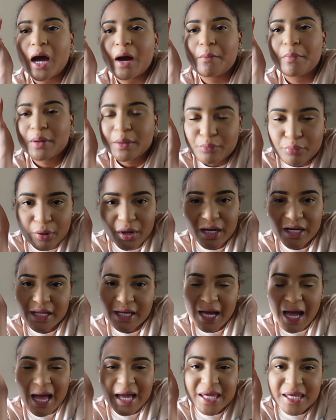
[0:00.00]
but
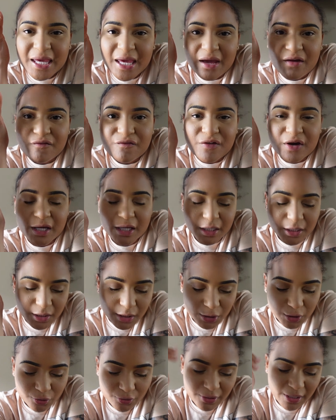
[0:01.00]
braiding, I can't
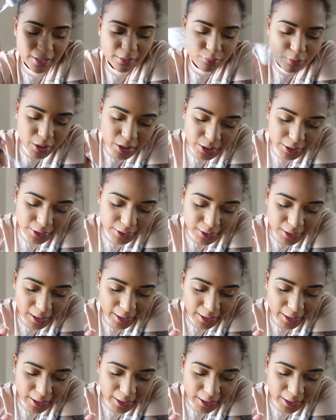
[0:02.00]
fucking learn how to braid.